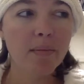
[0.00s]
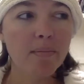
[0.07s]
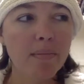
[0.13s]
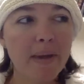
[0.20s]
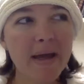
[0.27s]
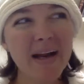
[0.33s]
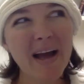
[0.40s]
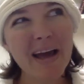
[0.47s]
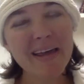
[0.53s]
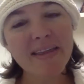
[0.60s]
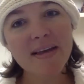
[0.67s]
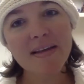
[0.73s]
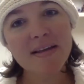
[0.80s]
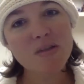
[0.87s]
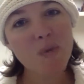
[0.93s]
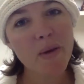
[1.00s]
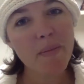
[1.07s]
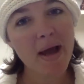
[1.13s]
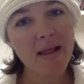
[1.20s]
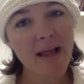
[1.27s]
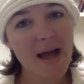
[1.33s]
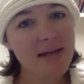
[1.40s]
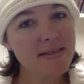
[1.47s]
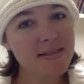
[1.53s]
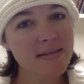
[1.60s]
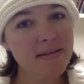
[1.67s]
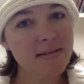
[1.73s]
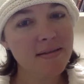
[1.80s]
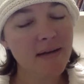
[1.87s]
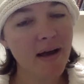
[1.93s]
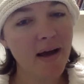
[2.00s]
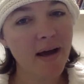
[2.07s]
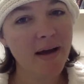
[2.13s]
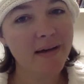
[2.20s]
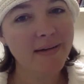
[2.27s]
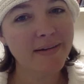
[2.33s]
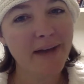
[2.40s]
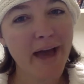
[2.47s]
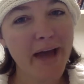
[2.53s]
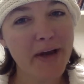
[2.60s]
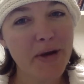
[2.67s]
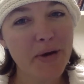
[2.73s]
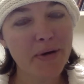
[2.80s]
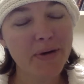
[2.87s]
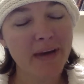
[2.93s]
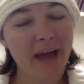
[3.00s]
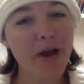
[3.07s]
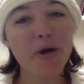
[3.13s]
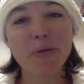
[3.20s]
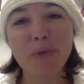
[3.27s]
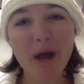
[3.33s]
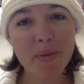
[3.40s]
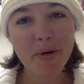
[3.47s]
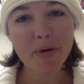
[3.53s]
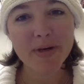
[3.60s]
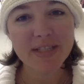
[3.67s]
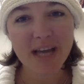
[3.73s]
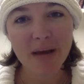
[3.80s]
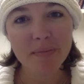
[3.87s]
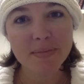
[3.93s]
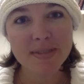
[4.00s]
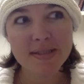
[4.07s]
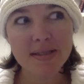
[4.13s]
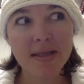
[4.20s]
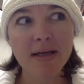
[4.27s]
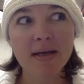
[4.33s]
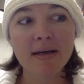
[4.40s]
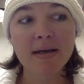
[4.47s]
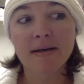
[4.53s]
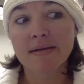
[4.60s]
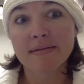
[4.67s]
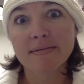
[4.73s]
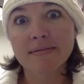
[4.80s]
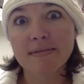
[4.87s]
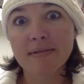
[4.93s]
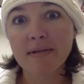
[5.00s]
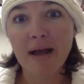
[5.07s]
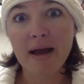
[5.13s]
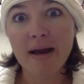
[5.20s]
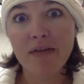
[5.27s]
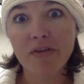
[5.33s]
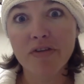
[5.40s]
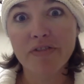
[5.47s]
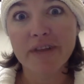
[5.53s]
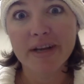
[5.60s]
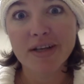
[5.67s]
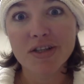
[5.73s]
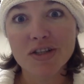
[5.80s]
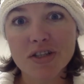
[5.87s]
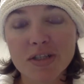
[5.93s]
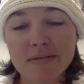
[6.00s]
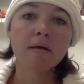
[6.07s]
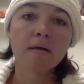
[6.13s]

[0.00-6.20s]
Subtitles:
But I think that's why my last NaNoWriMo attempts, I never finished.